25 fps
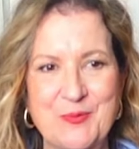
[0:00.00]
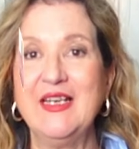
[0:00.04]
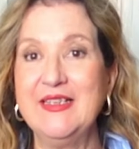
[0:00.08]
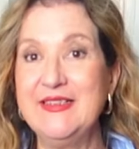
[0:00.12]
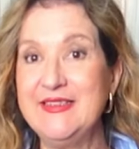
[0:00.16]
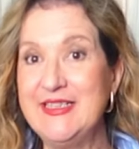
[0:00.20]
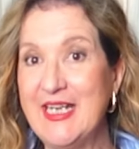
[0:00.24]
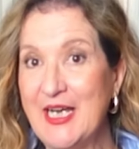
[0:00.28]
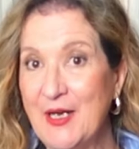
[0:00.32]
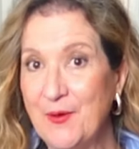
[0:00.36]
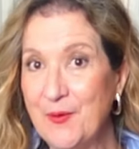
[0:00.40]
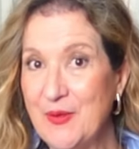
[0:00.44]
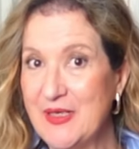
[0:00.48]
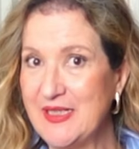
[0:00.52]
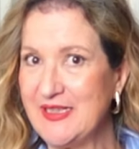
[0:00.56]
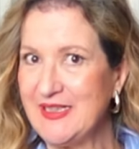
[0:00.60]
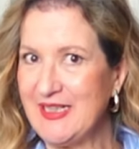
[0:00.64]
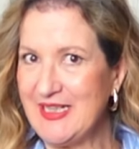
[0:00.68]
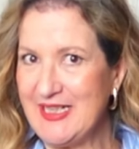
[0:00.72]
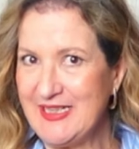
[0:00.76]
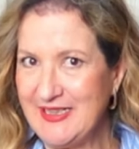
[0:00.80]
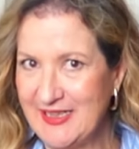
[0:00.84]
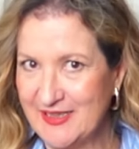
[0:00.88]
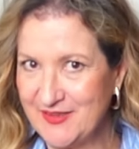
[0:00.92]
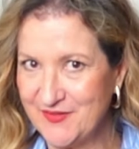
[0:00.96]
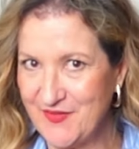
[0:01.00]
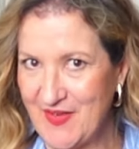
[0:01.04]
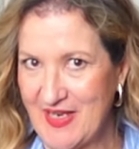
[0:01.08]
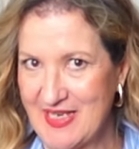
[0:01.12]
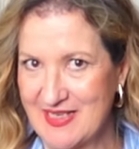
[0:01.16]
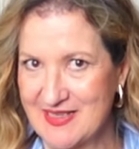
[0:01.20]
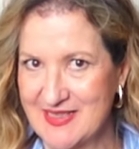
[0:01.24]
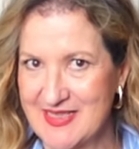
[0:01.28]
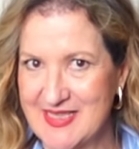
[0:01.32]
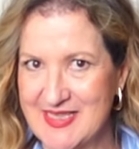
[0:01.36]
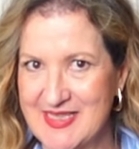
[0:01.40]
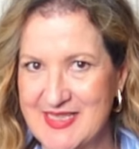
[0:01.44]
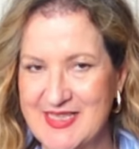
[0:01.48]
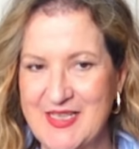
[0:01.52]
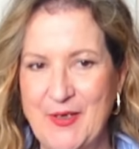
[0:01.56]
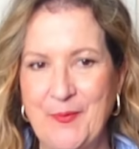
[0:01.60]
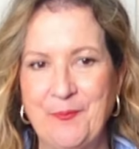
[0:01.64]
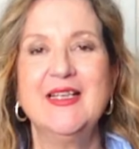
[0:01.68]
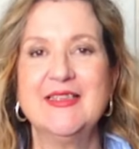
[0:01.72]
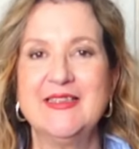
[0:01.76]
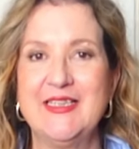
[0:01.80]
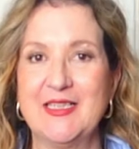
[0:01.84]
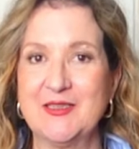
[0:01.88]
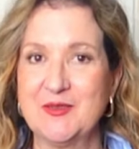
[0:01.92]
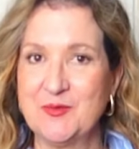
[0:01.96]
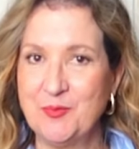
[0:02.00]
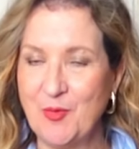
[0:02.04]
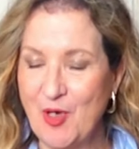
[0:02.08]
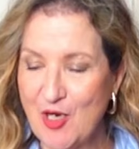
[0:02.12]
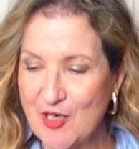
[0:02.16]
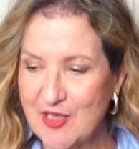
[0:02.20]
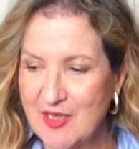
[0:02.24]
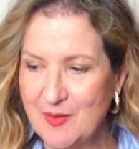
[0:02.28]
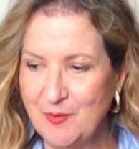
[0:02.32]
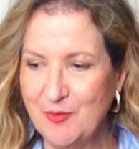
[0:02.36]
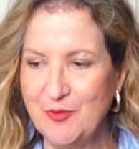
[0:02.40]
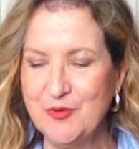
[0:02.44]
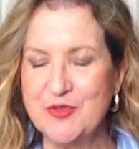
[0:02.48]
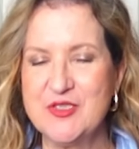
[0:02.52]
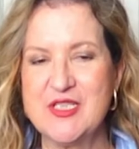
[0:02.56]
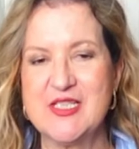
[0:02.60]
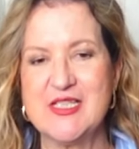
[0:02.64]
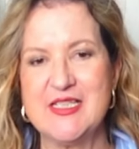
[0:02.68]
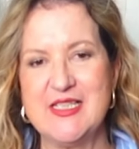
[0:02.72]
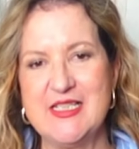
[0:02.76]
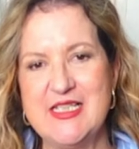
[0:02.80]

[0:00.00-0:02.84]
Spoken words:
Knowing in advance that Mocha Mousse